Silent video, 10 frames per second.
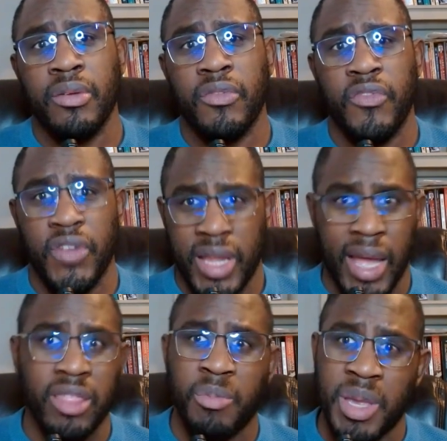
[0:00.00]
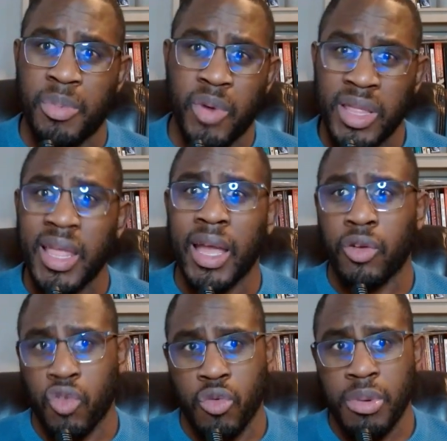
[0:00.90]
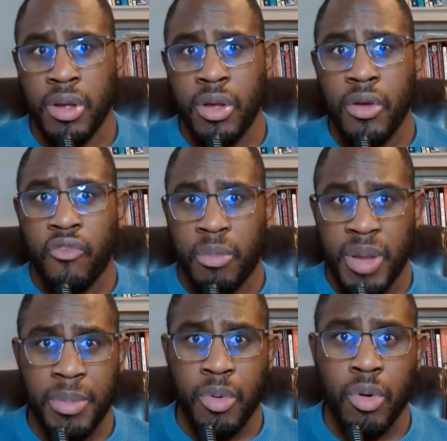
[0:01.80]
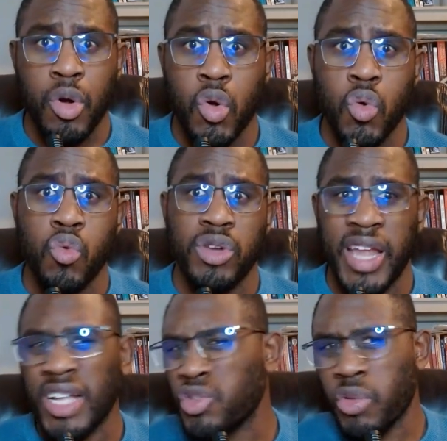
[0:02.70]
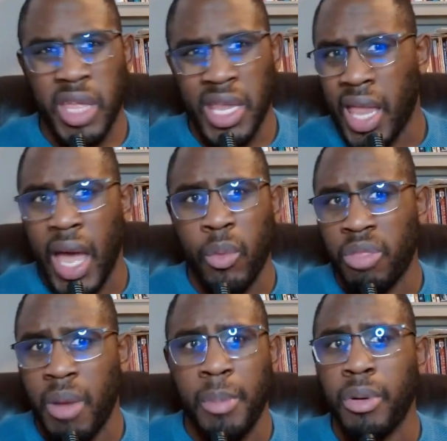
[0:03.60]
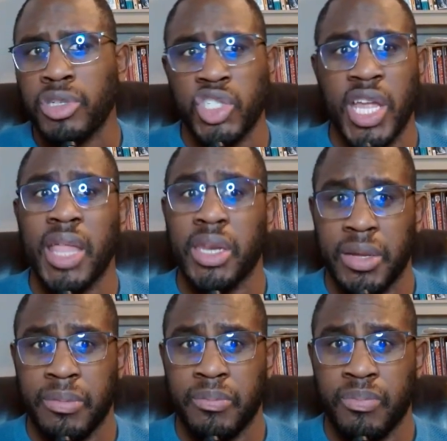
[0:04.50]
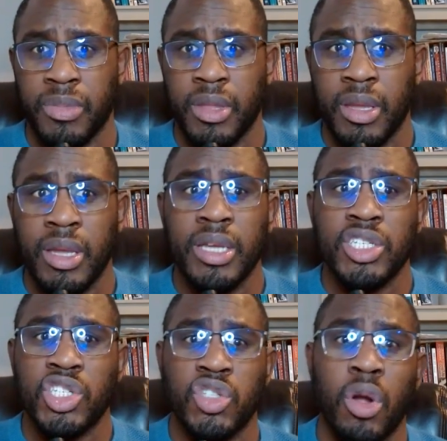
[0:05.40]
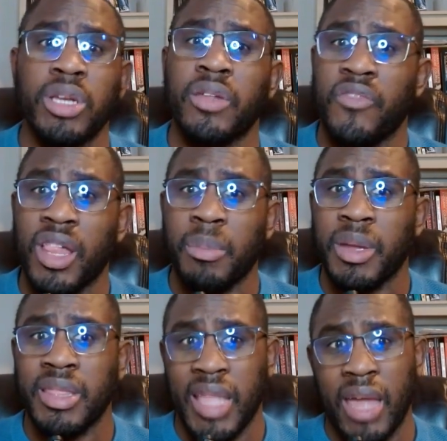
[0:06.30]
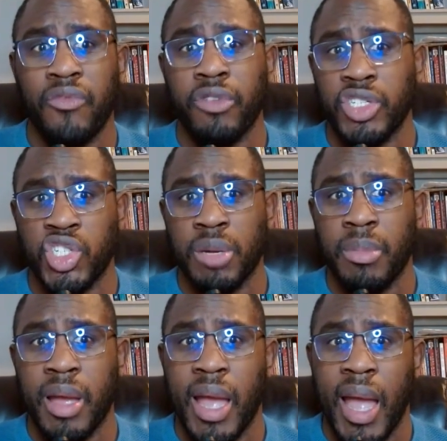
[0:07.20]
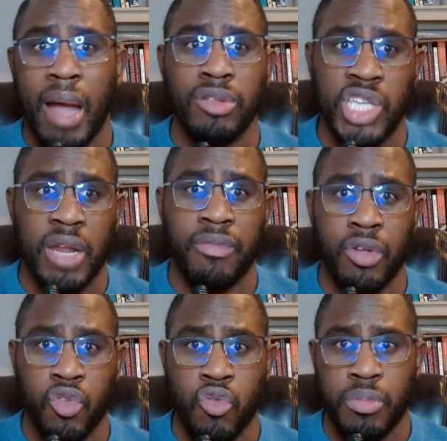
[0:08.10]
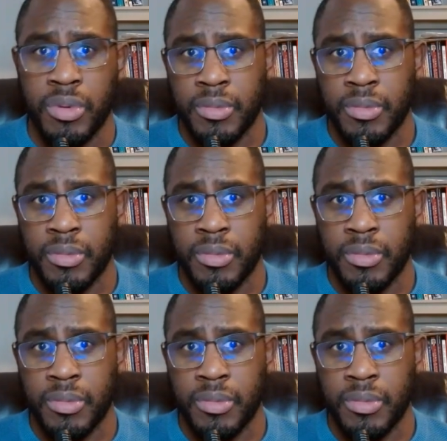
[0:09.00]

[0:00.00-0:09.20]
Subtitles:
Fill out the people in that group for people who naturally align with my personality. Start developing that friendship outside of the group.